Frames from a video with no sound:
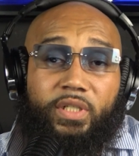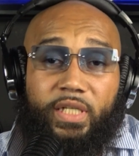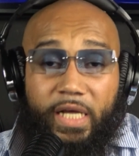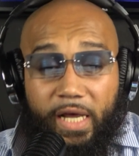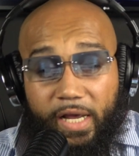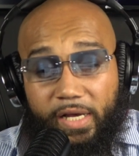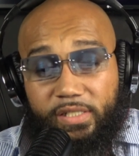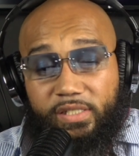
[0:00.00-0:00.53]

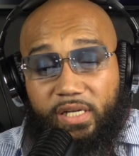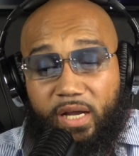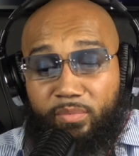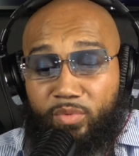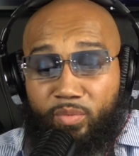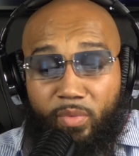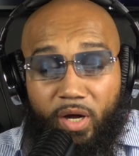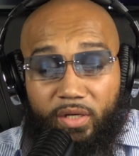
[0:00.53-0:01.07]
cash at
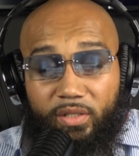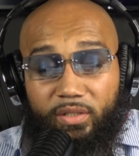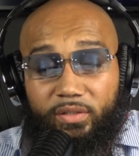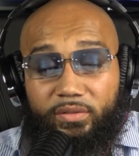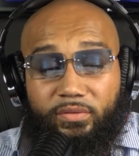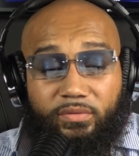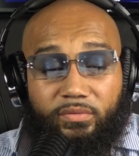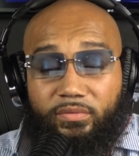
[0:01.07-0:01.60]
me, my
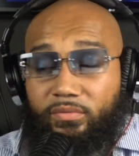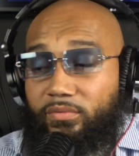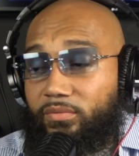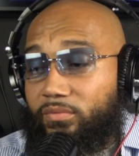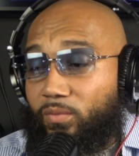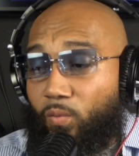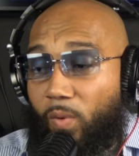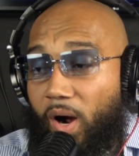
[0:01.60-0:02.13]
nigga.
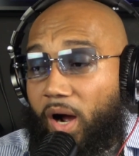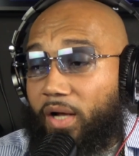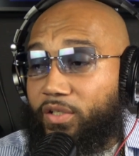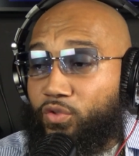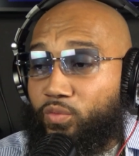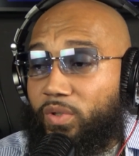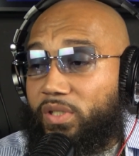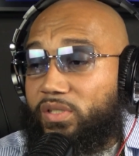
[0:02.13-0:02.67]

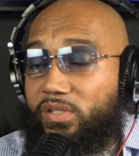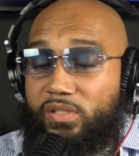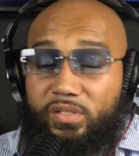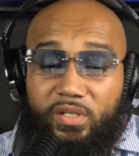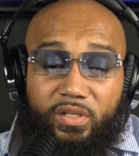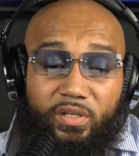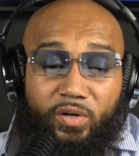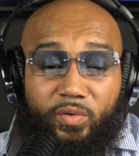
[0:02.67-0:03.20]

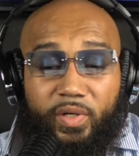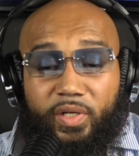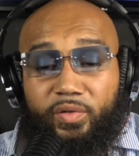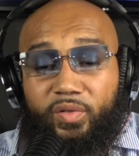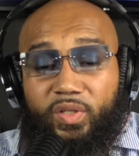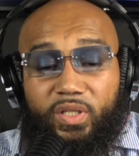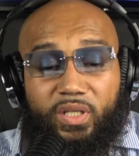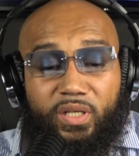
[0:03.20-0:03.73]

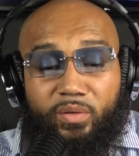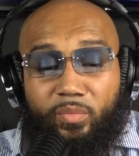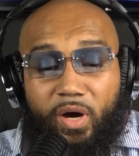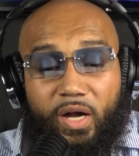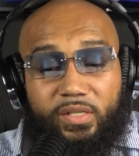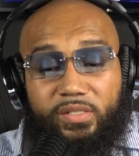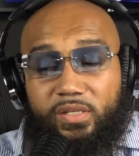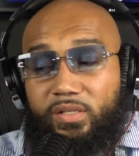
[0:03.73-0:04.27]

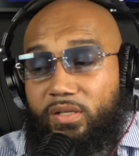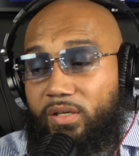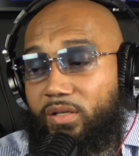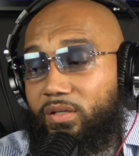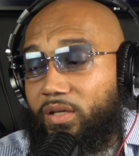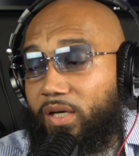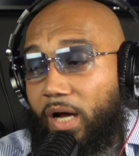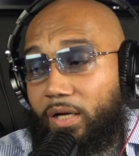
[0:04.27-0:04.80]

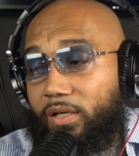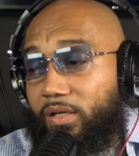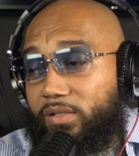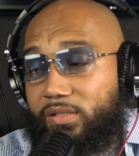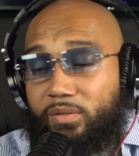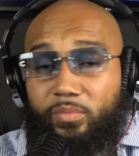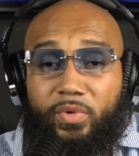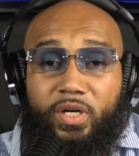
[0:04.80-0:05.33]
YUNGDOLEMITE, nigga. I need
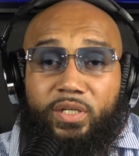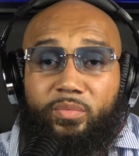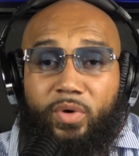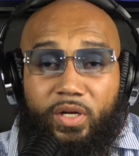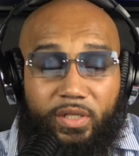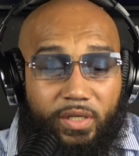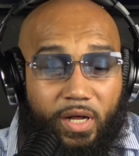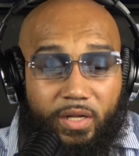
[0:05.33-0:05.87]
some money,
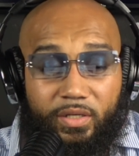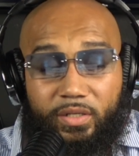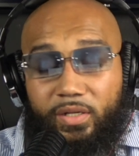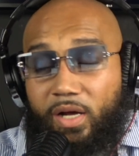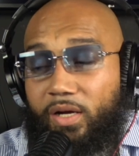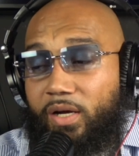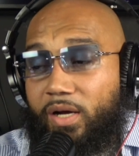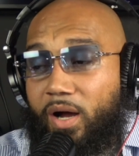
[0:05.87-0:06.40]
my nigga. I look
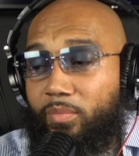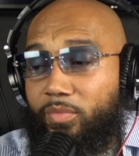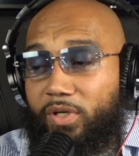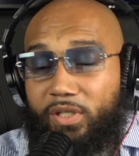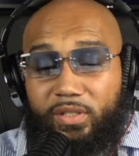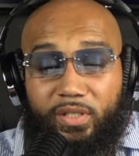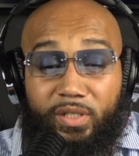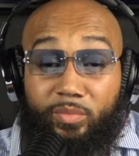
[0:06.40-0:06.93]
like I got
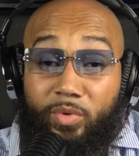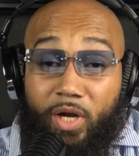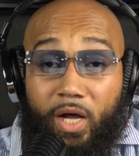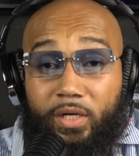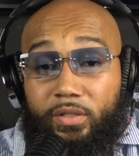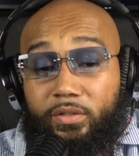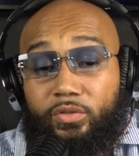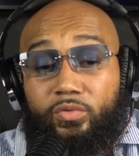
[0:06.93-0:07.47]
money, nigga, but I
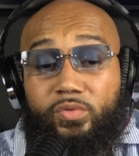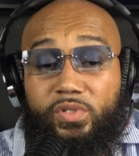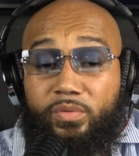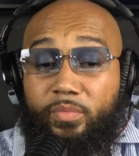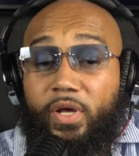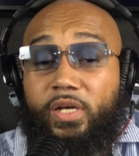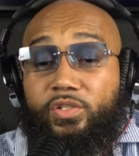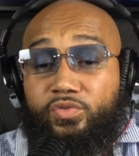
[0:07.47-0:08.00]
could use
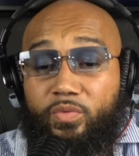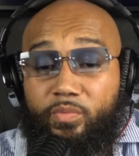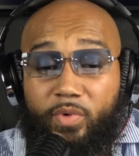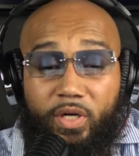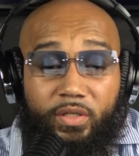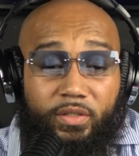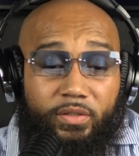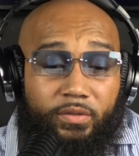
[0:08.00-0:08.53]
some extra,
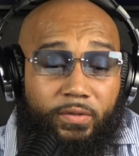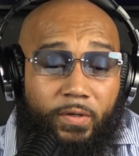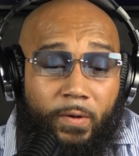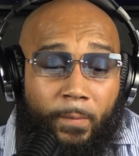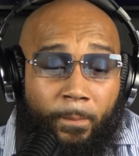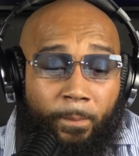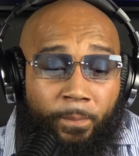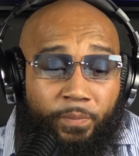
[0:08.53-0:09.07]
my
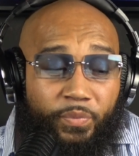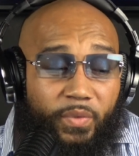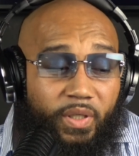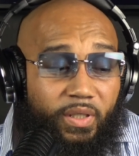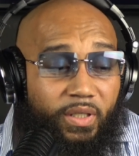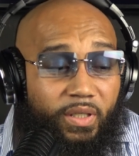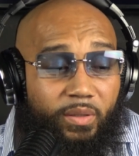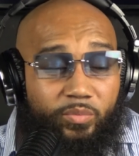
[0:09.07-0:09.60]

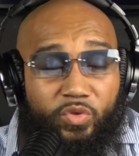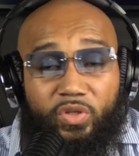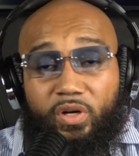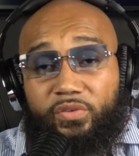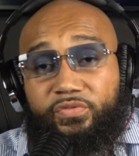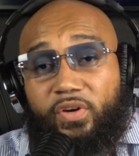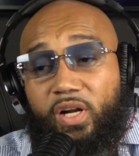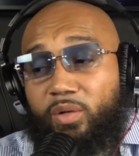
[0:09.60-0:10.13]
nigga. You know,
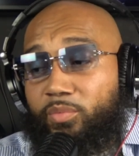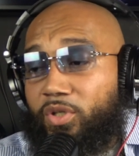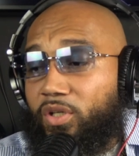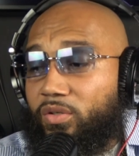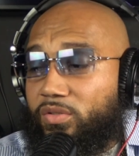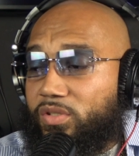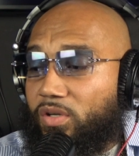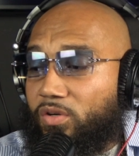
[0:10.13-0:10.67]
follow me
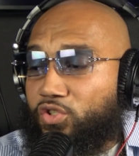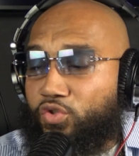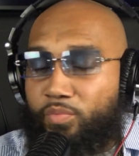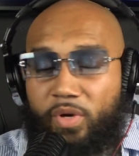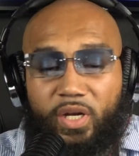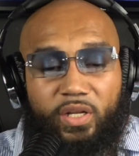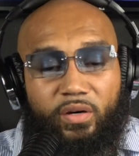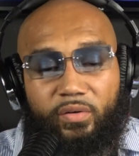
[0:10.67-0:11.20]
on social
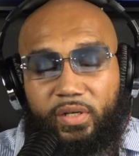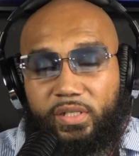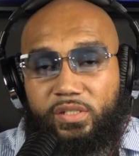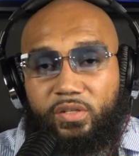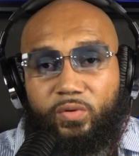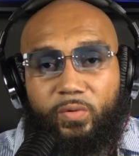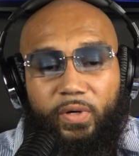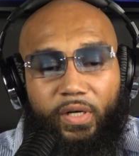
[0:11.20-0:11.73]
media on
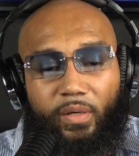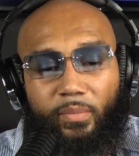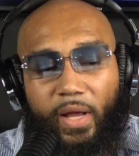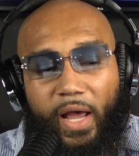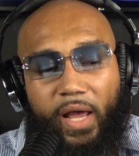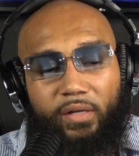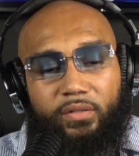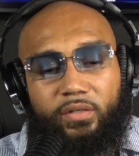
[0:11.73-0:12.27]
Instagram
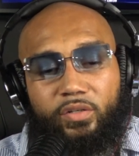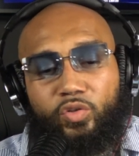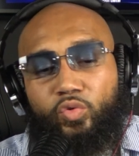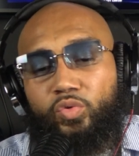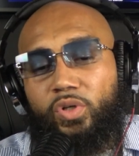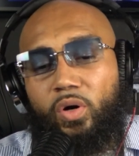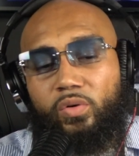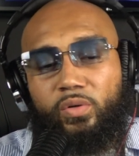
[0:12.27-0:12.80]
at Uncle
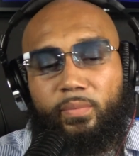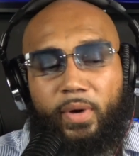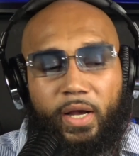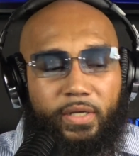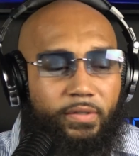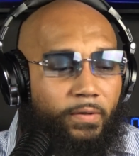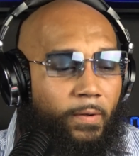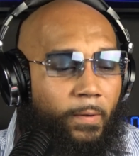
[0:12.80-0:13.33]
Dolemite,